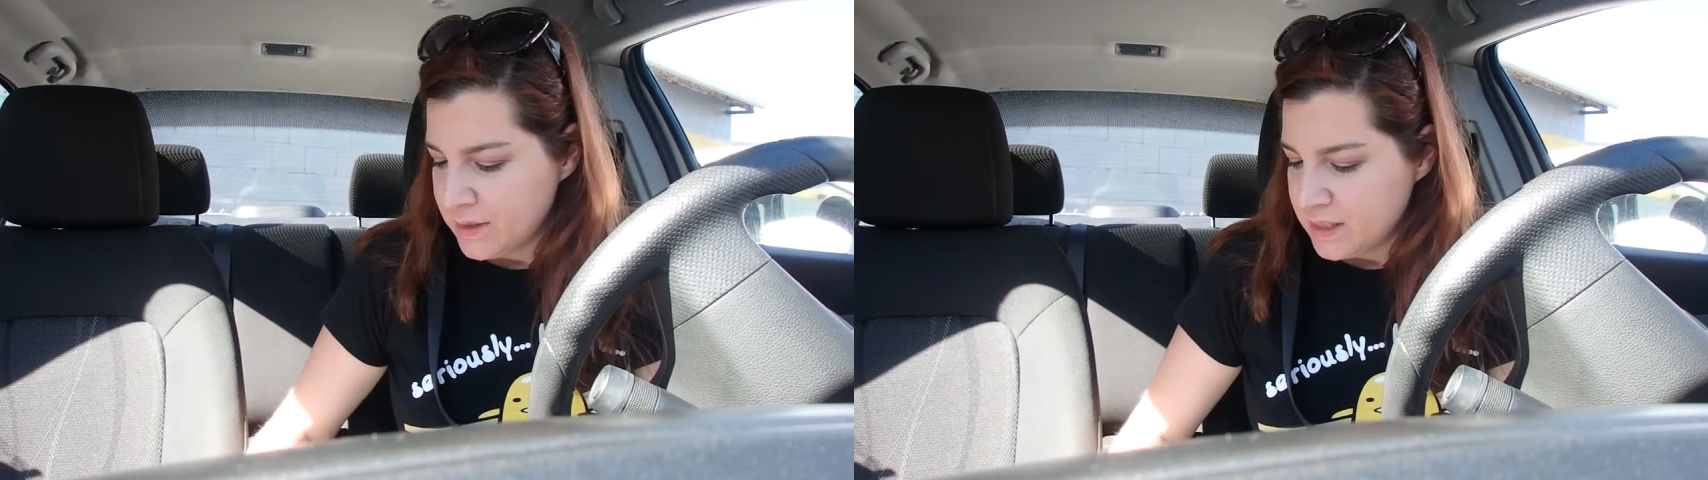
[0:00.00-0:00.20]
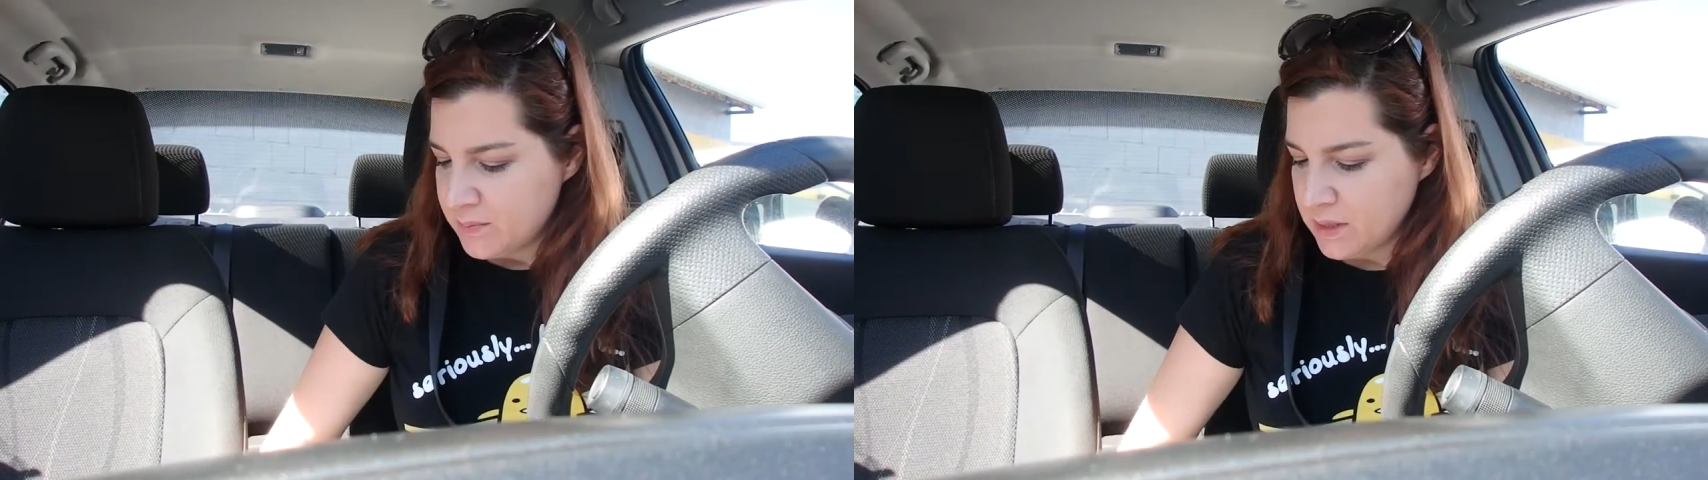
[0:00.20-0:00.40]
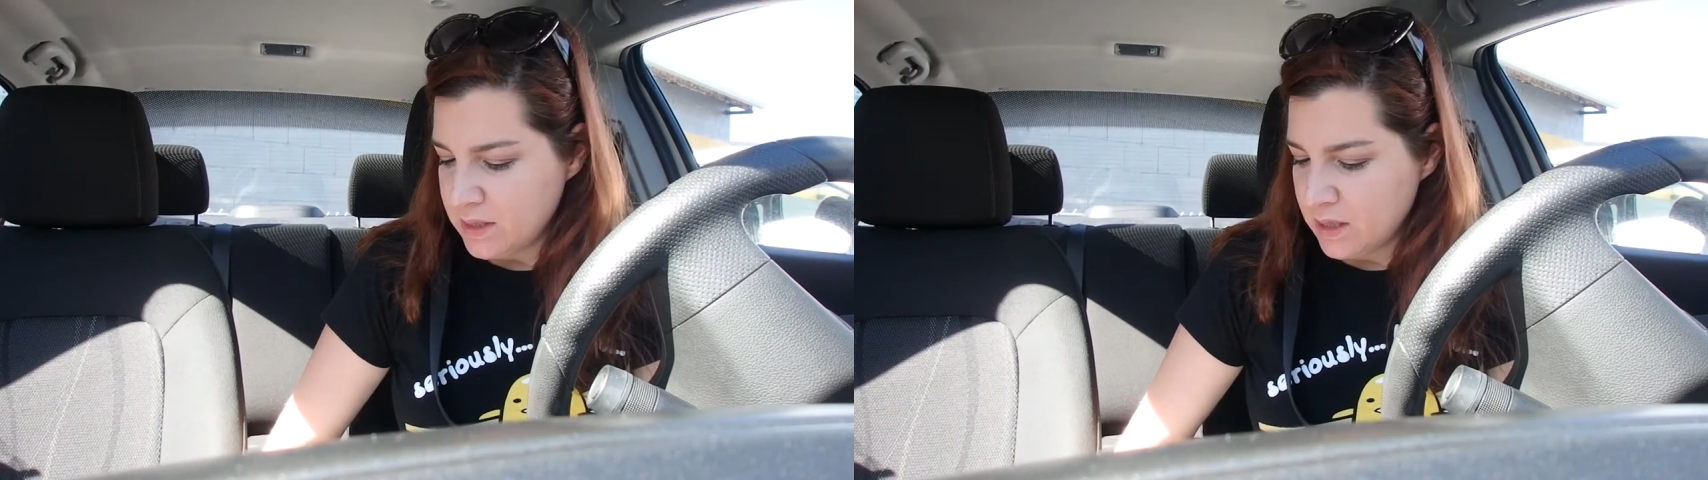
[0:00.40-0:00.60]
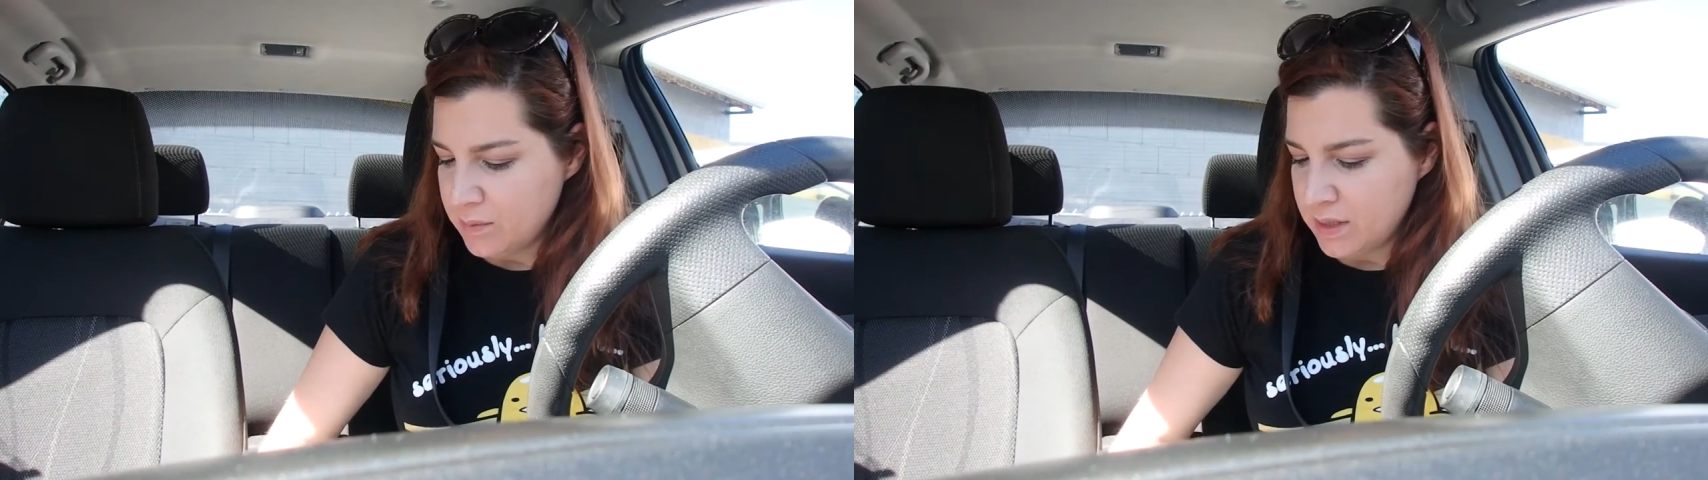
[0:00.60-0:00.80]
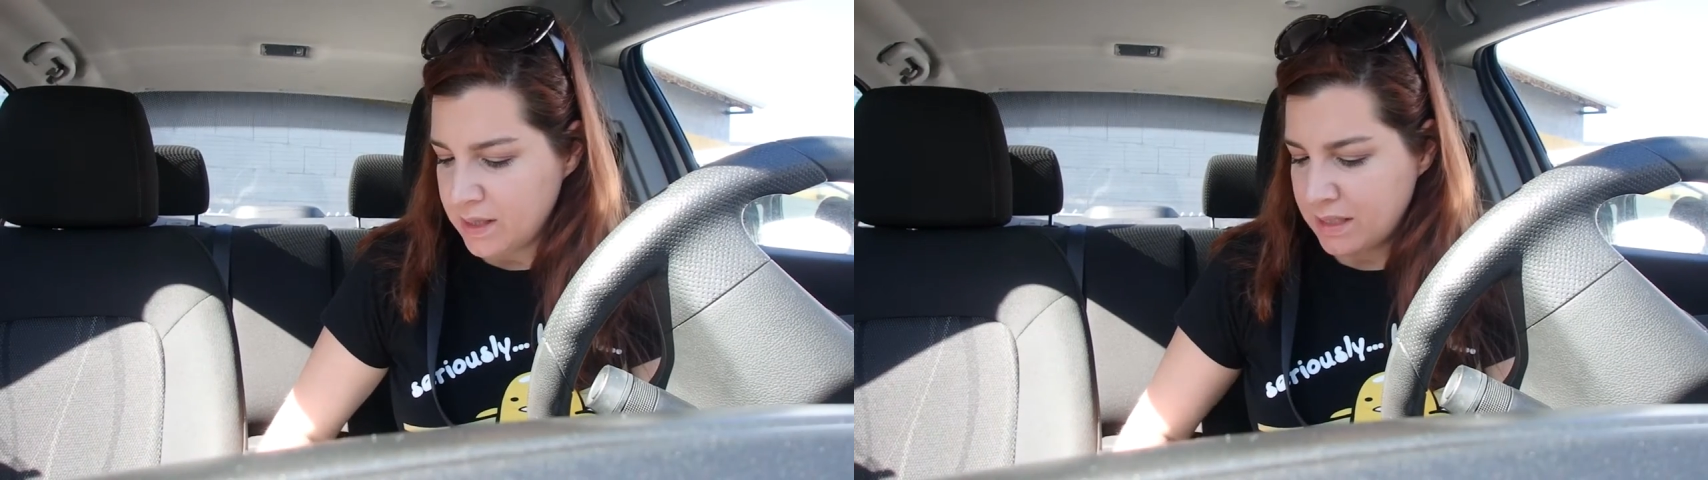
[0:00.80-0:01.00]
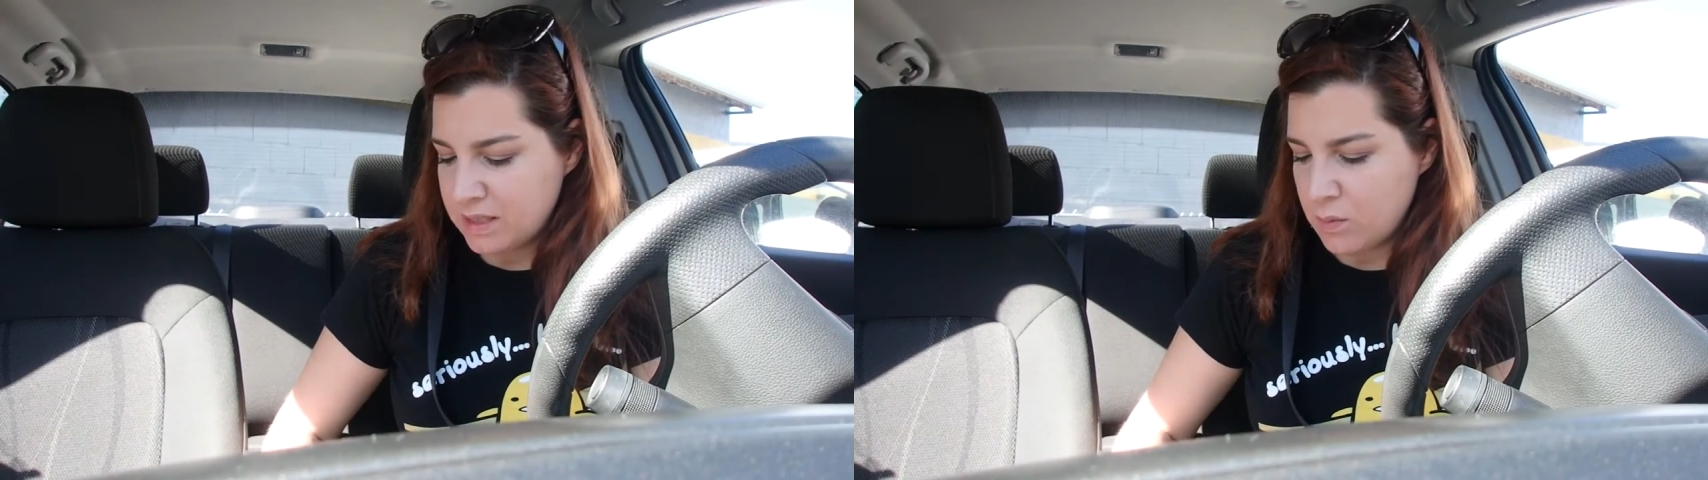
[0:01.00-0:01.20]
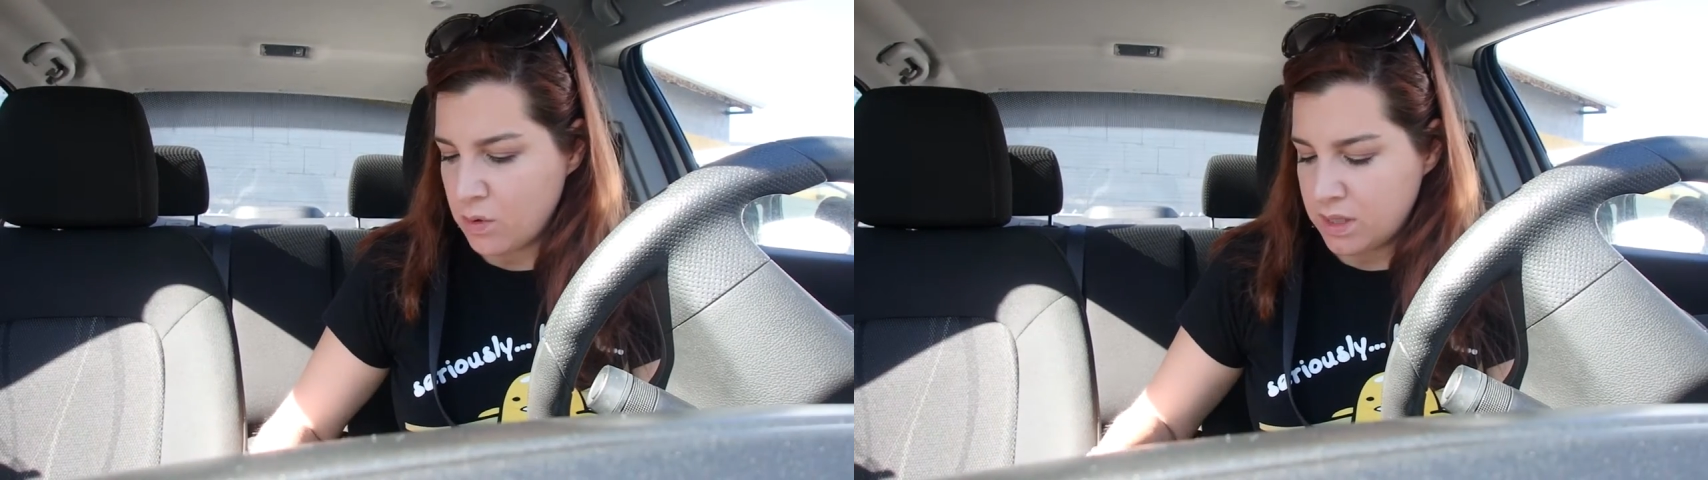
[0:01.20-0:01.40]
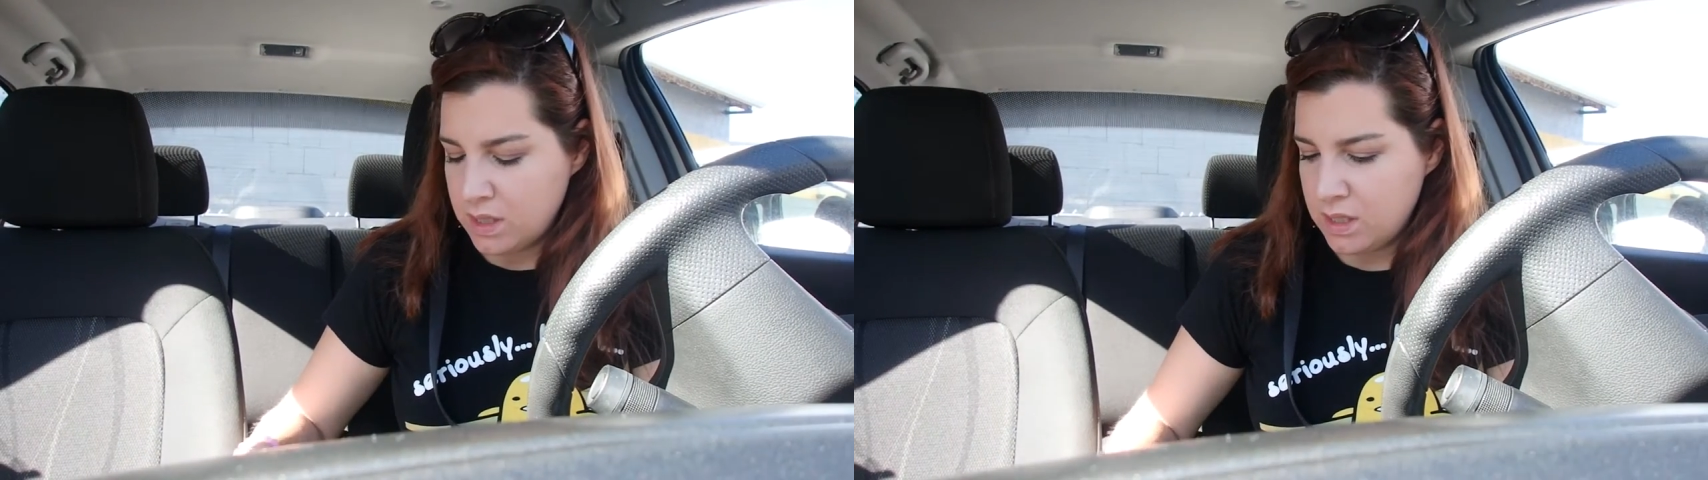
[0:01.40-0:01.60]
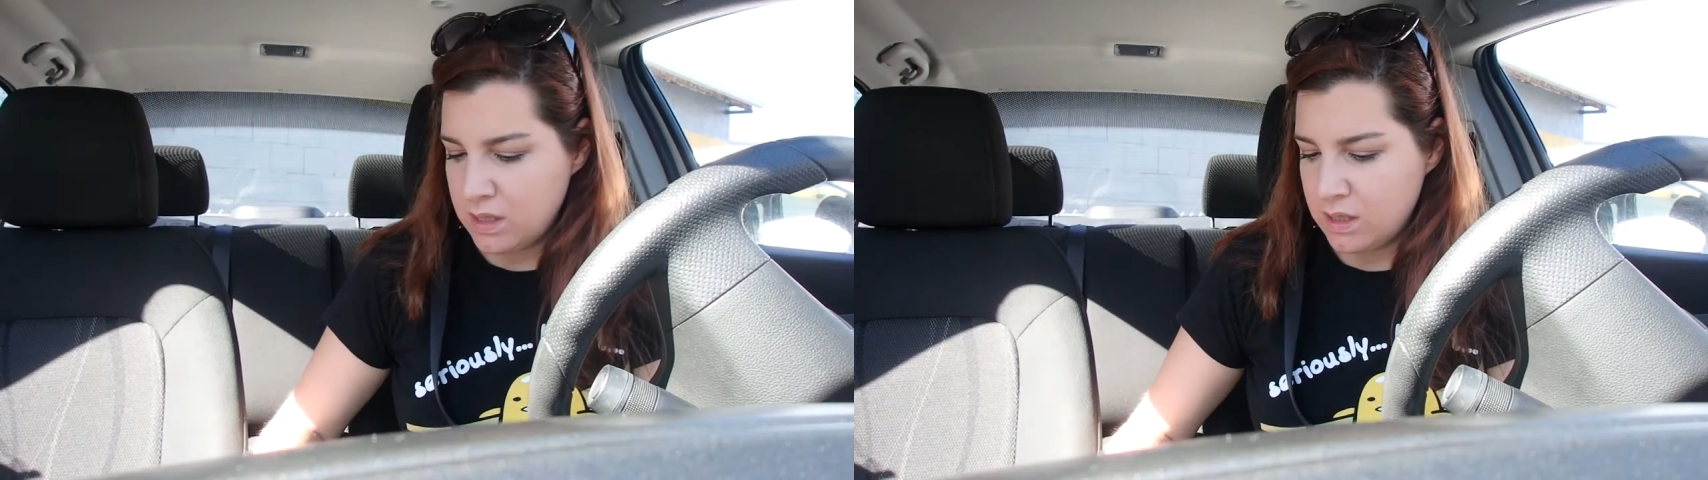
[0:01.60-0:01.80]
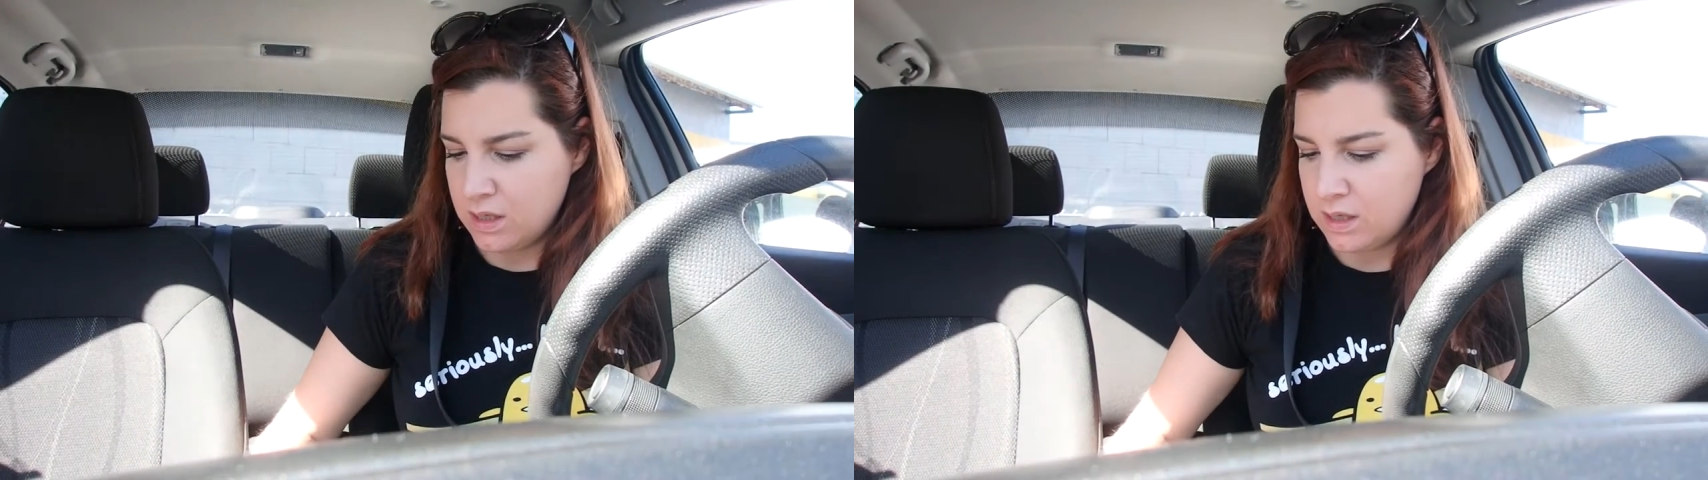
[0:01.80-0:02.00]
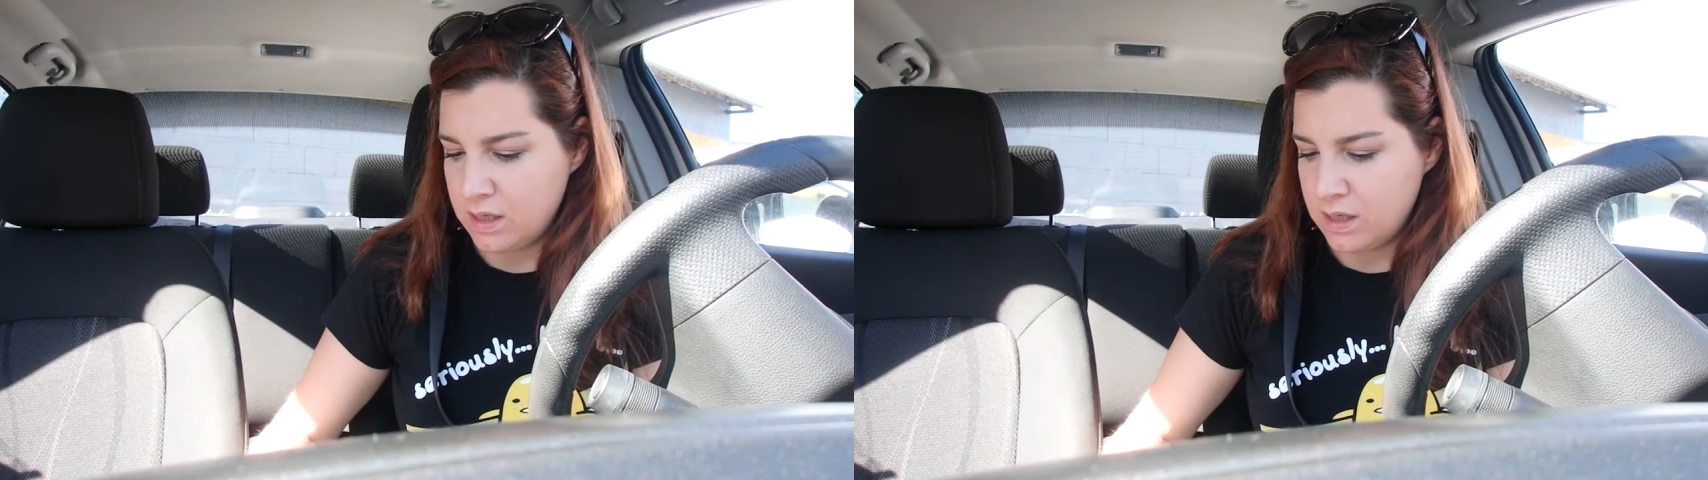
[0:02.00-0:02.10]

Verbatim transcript: It smells a little bit like smoke in here.